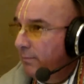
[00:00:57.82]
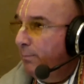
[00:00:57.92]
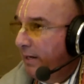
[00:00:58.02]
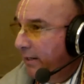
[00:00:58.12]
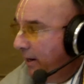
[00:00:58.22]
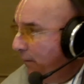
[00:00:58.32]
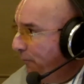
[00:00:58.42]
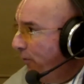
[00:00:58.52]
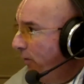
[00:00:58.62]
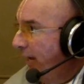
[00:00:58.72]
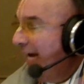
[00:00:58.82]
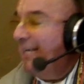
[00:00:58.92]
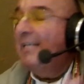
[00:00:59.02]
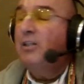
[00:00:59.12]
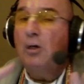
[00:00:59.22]
be careful.
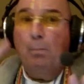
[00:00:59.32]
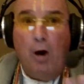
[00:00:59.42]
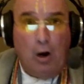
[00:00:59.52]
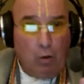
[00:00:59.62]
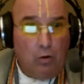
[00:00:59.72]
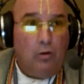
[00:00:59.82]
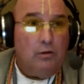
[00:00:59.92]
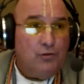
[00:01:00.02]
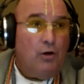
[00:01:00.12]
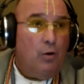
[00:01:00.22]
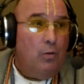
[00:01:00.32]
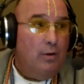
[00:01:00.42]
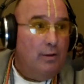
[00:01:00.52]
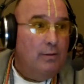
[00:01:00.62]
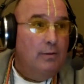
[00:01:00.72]
And tomorrow also,
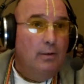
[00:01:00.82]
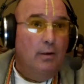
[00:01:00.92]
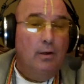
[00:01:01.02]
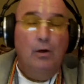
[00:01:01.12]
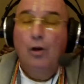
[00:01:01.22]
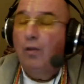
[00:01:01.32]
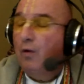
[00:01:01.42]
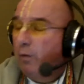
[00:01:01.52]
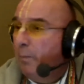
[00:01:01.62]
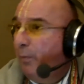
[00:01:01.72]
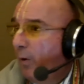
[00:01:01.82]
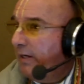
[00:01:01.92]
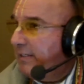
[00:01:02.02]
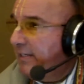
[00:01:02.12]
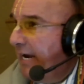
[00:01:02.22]
the
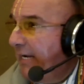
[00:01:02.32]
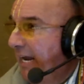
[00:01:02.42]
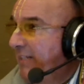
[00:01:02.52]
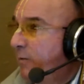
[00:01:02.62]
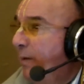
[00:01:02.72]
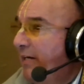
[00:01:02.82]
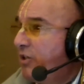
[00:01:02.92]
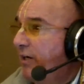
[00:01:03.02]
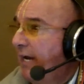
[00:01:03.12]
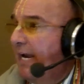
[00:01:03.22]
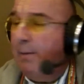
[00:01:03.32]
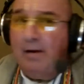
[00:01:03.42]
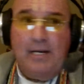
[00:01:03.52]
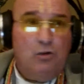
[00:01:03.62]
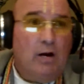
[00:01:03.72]
report said, especially
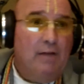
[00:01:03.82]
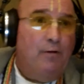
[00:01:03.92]
anybody drive